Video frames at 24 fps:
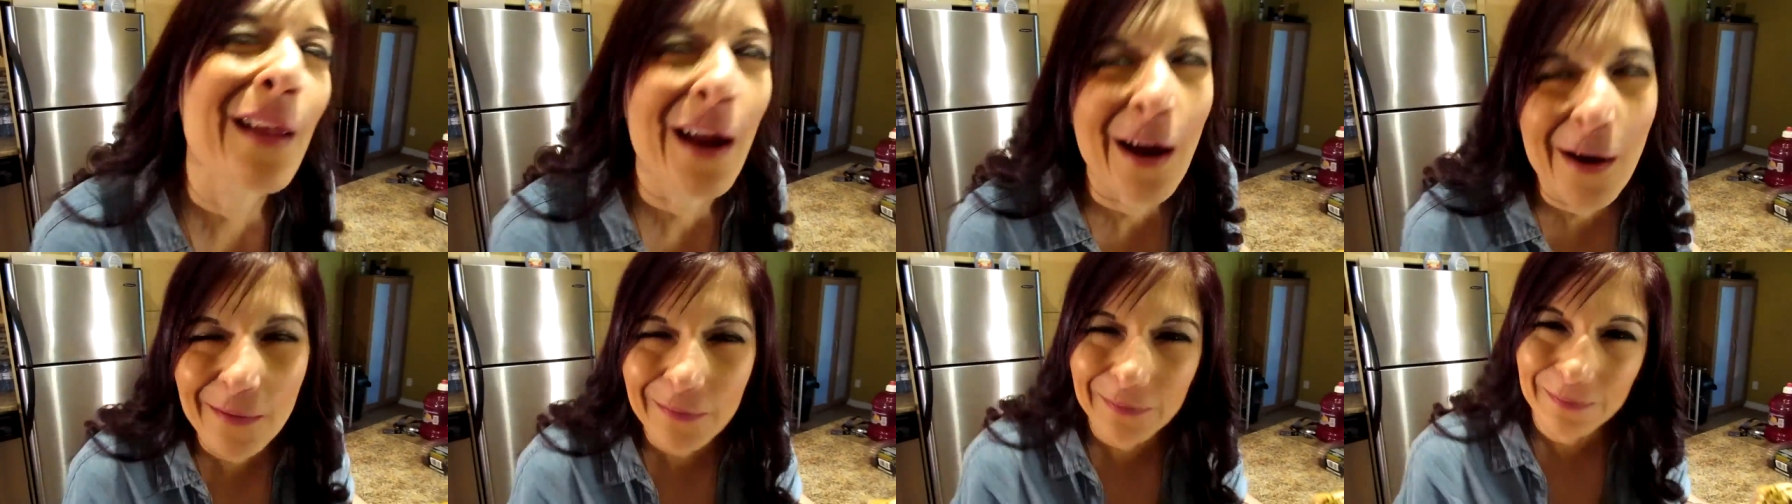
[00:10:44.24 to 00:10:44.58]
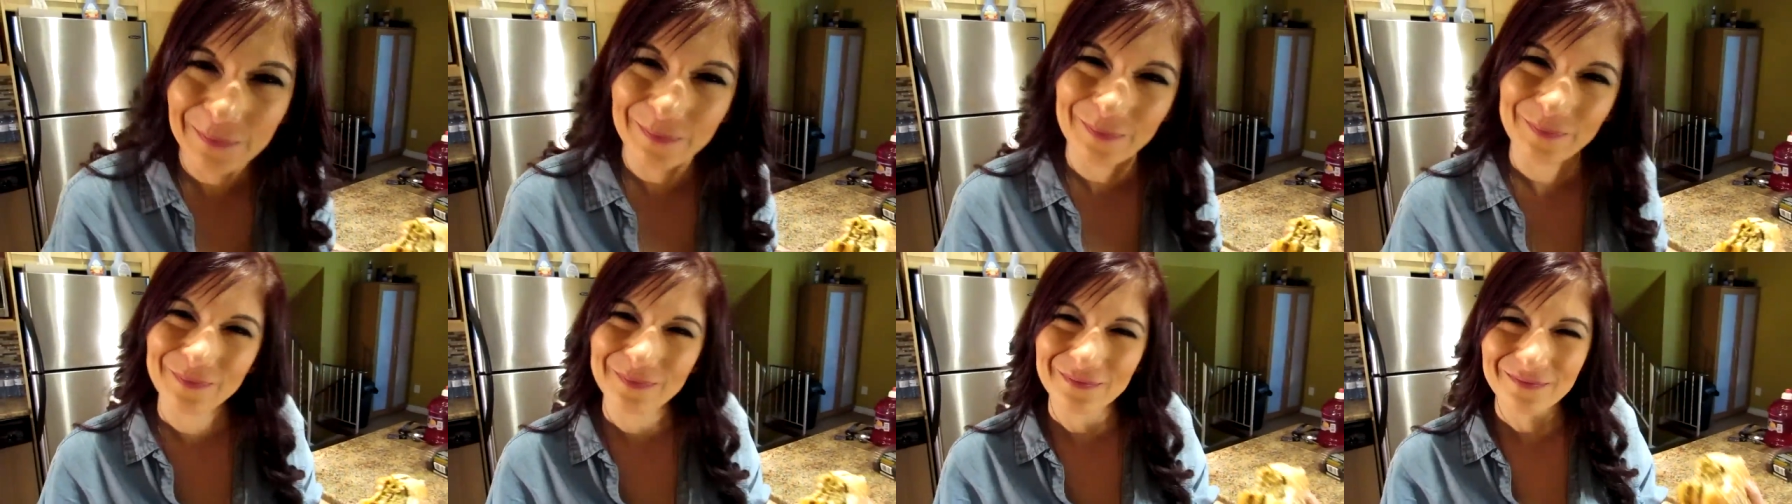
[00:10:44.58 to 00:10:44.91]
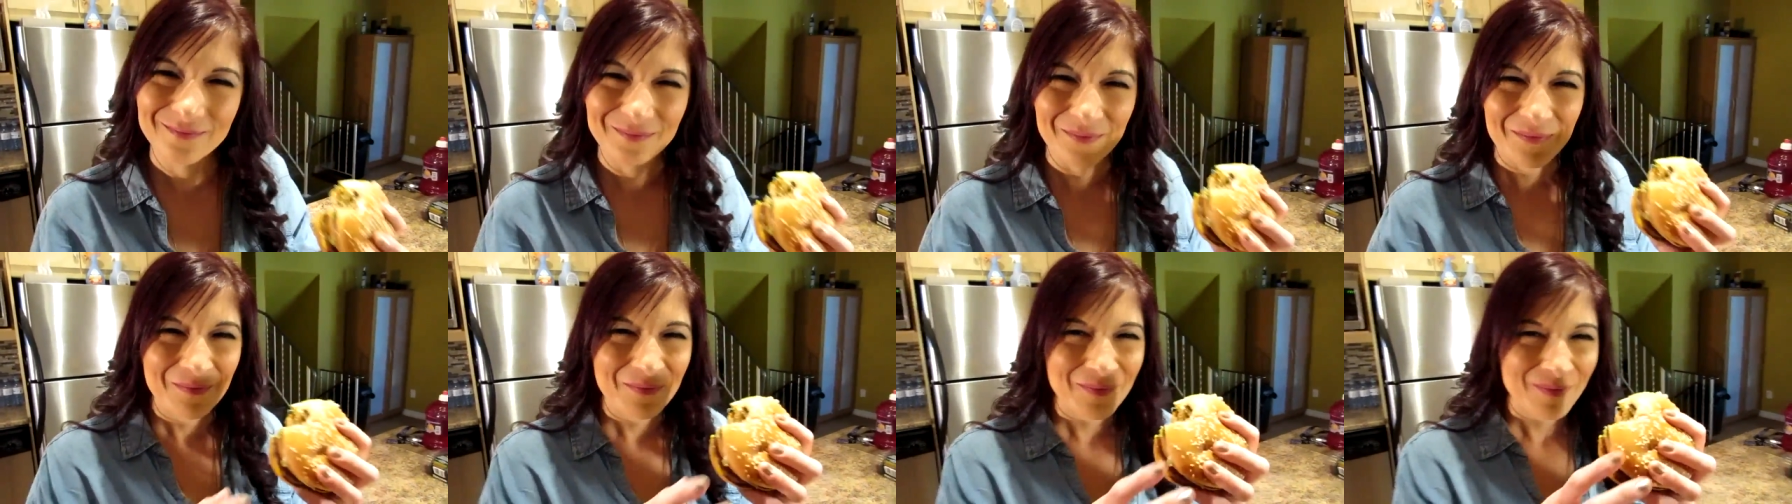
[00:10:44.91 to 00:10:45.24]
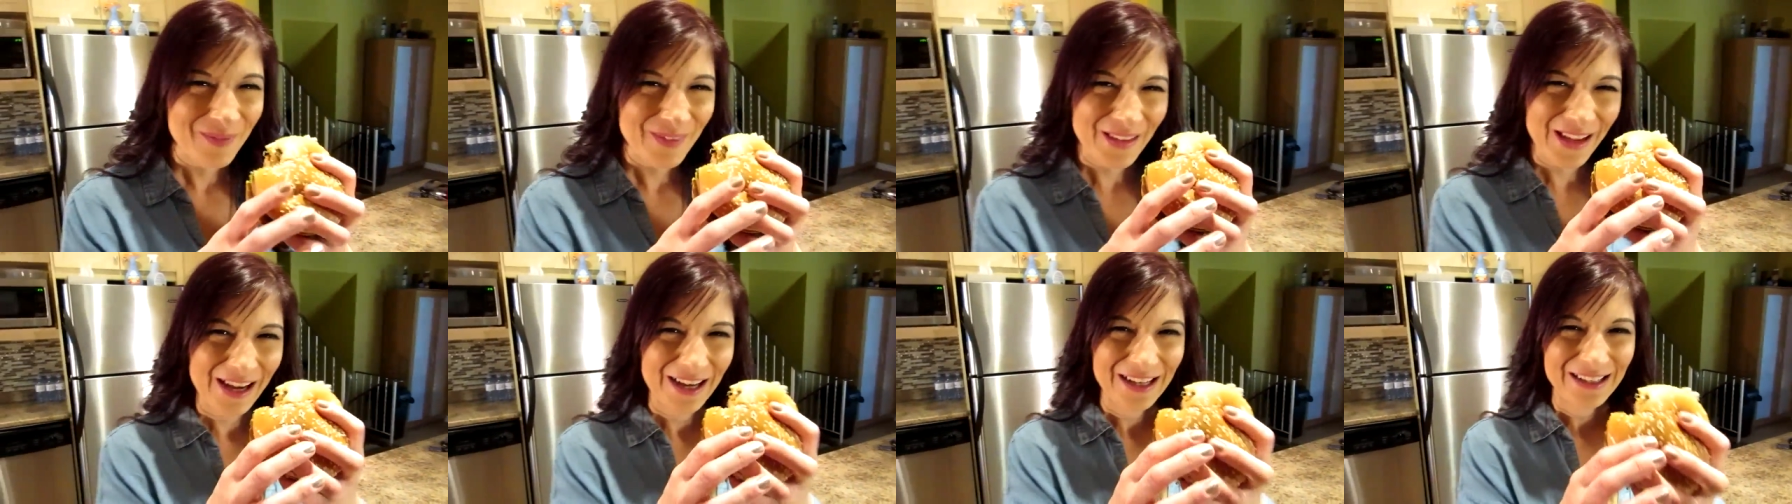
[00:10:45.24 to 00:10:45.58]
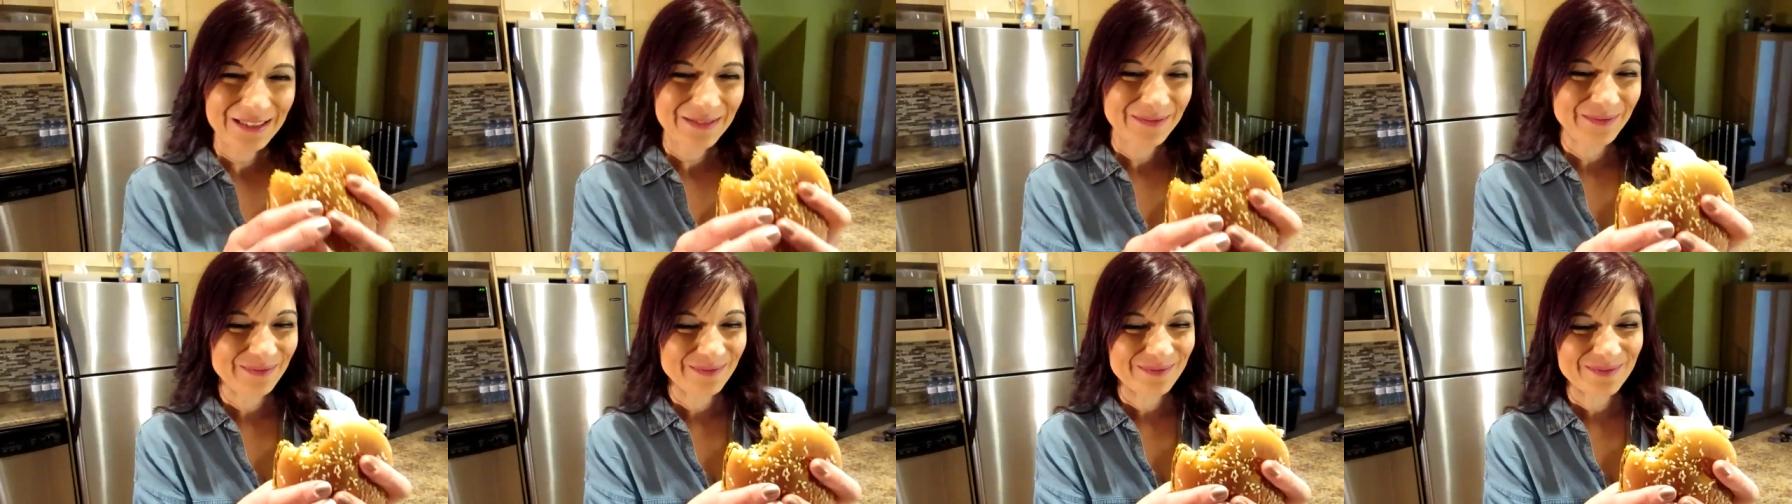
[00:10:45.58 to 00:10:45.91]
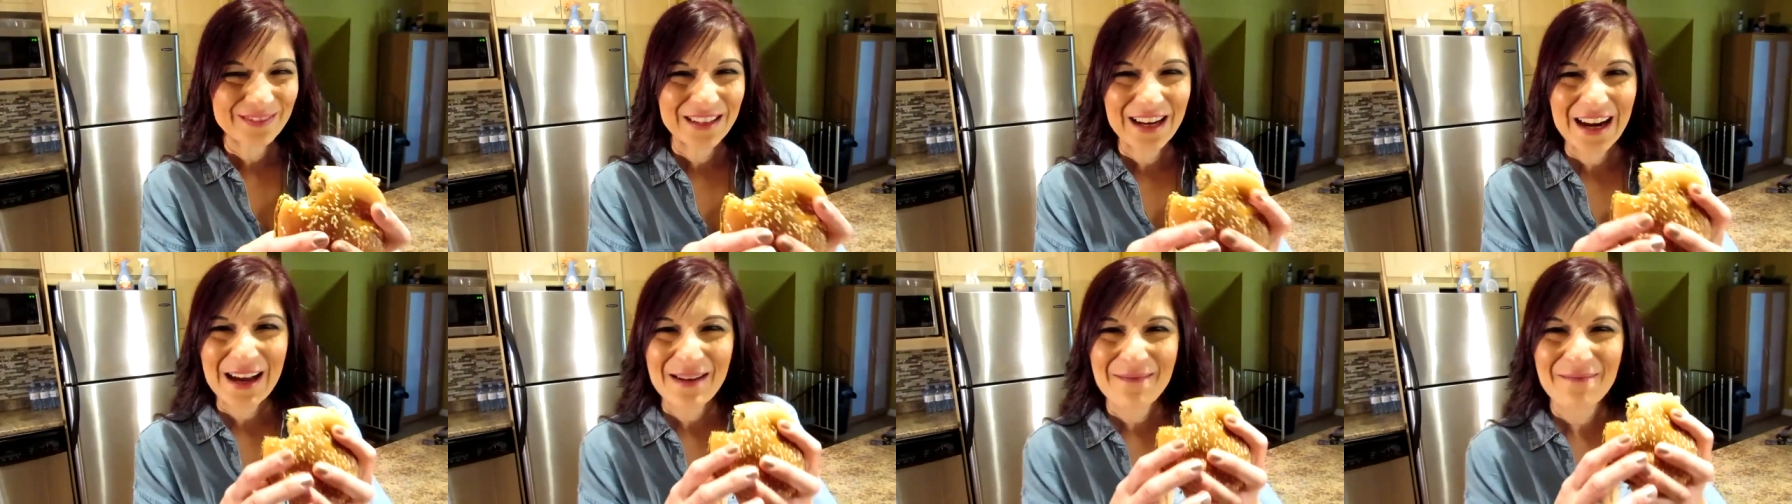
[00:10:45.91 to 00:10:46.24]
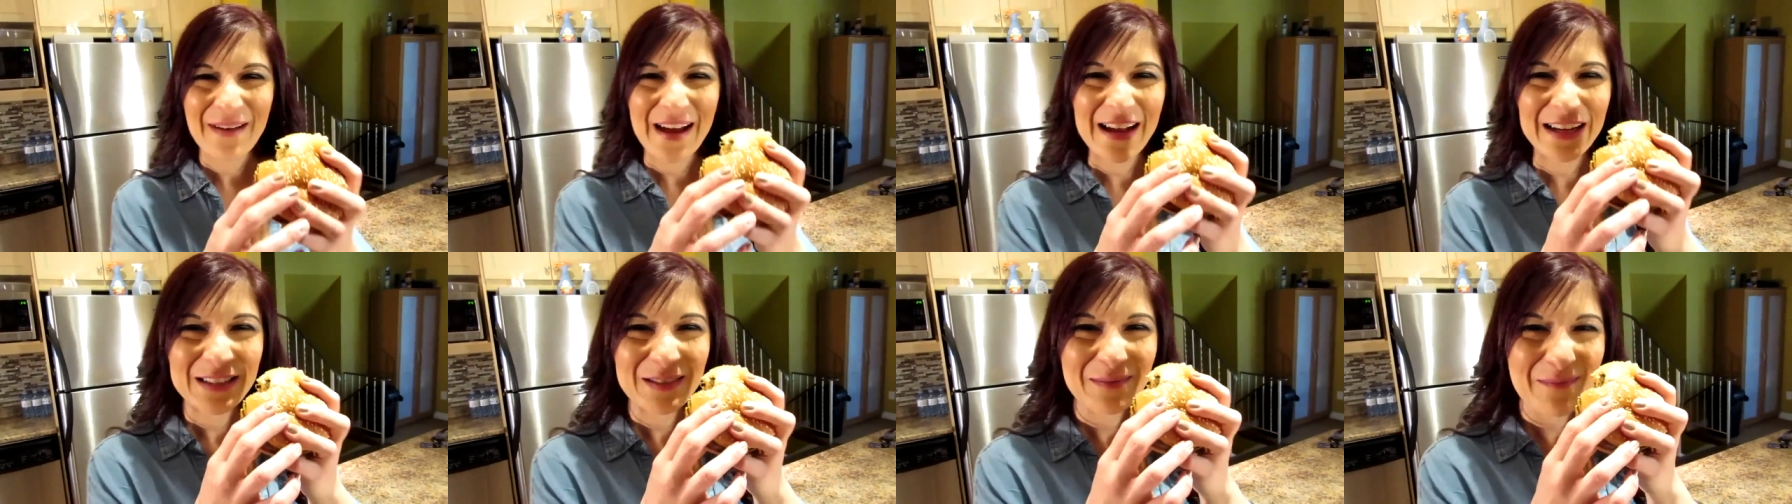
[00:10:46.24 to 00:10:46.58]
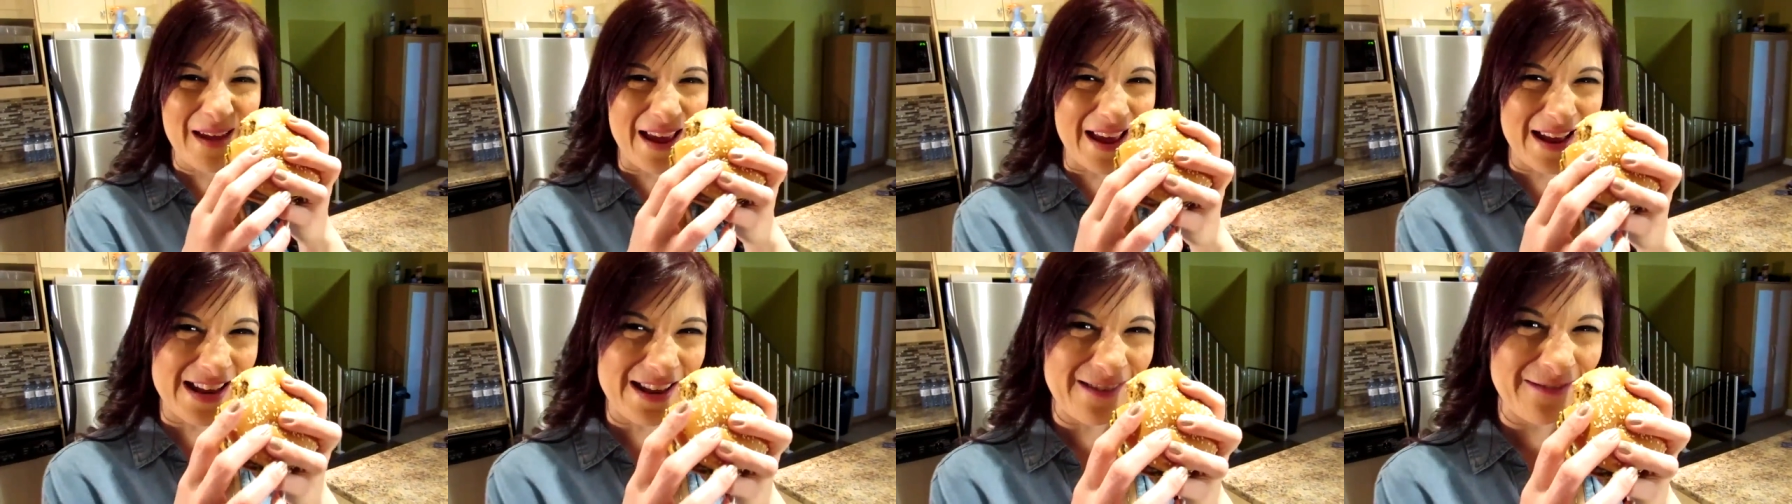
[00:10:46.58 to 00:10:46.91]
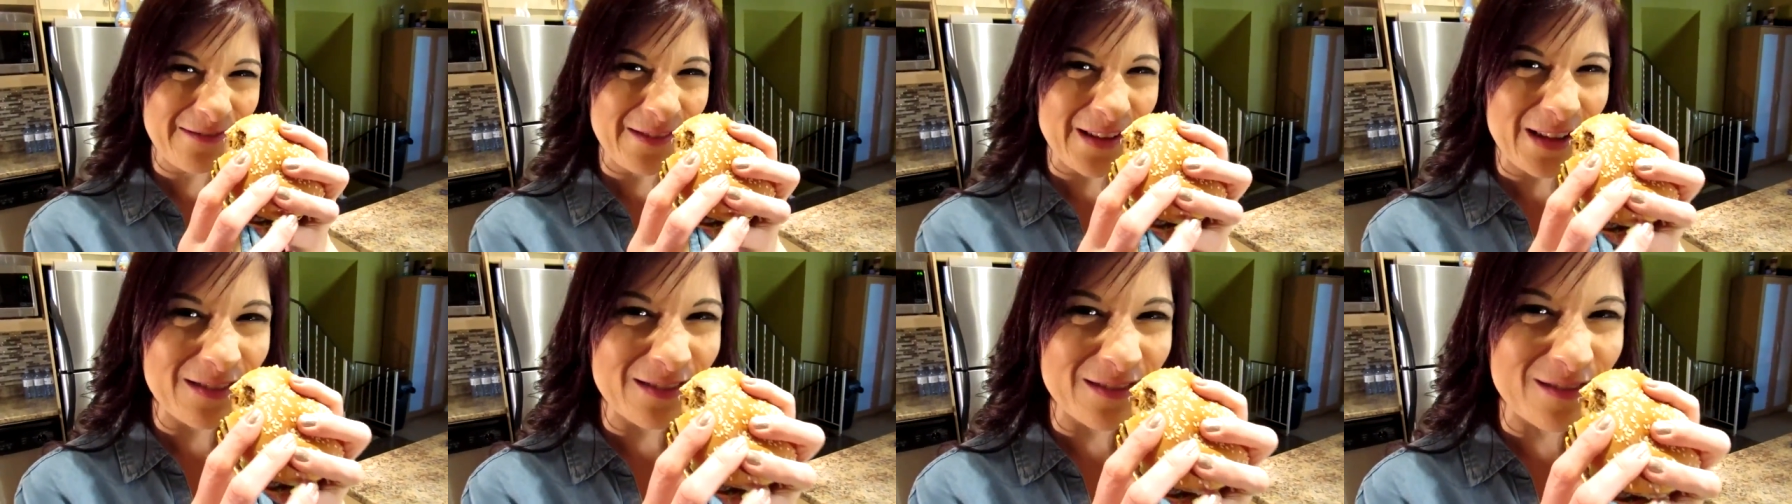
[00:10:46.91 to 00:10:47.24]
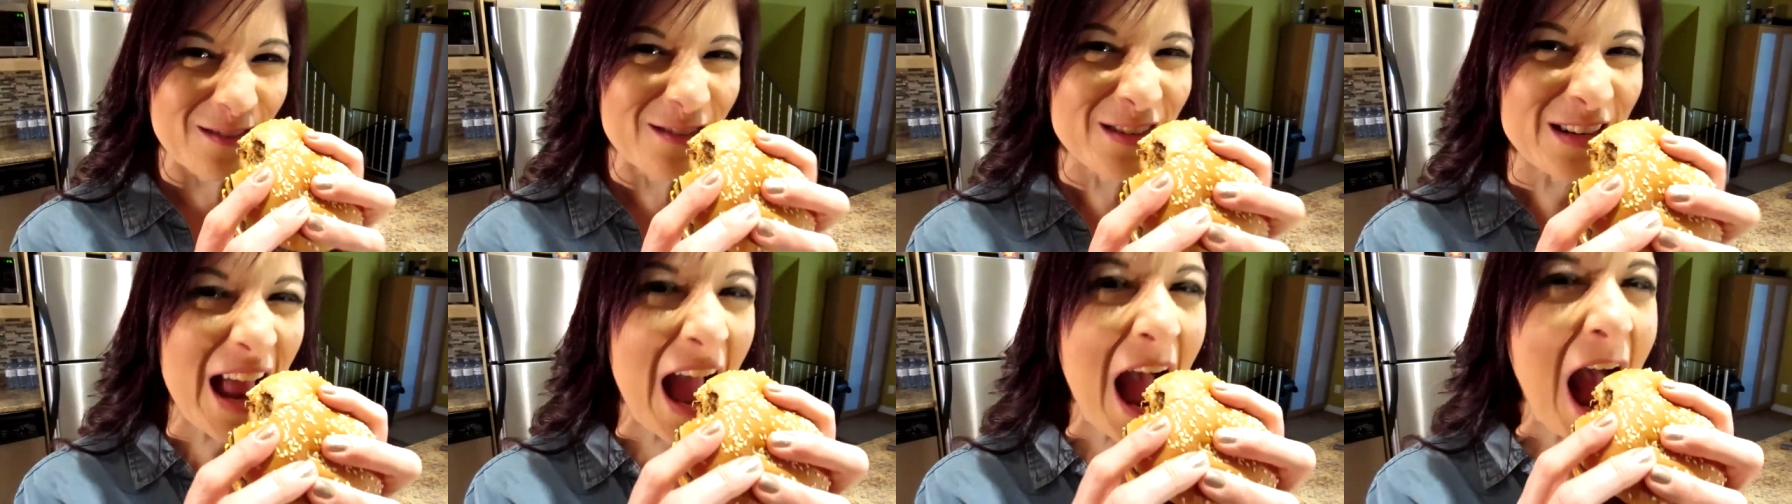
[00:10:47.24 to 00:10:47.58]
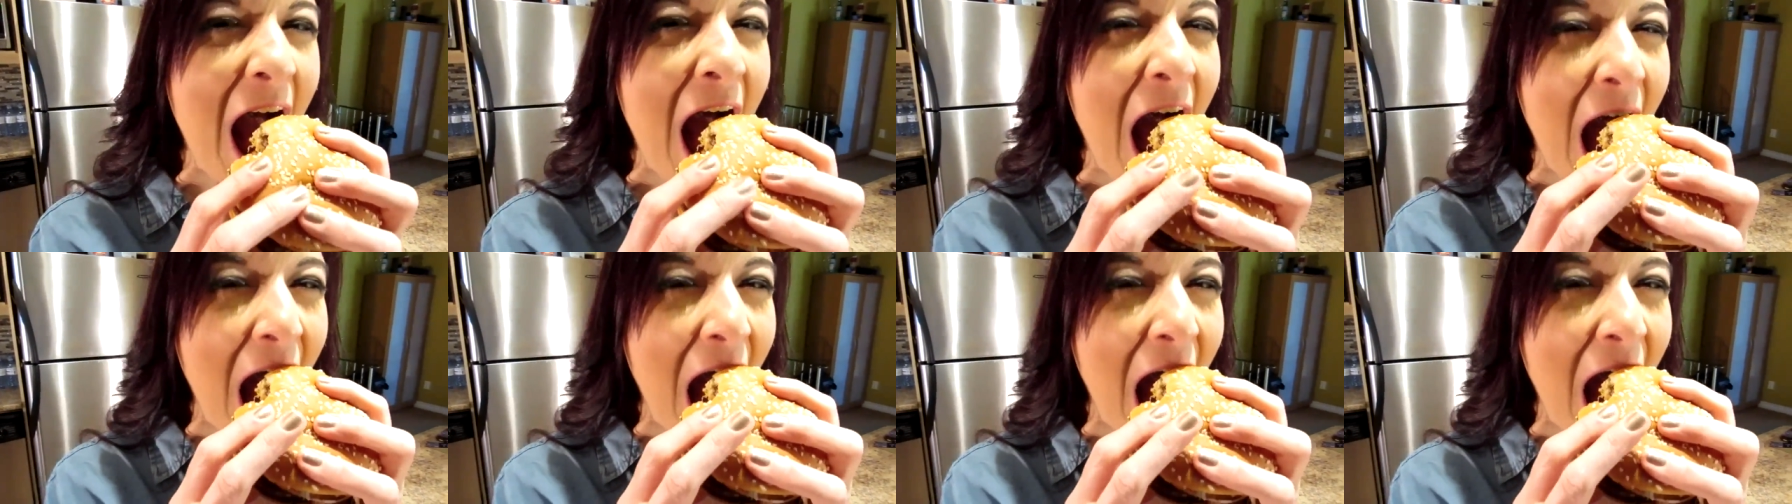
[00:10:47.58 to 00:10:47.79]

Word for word: What's wrong with you? It makes me feel good.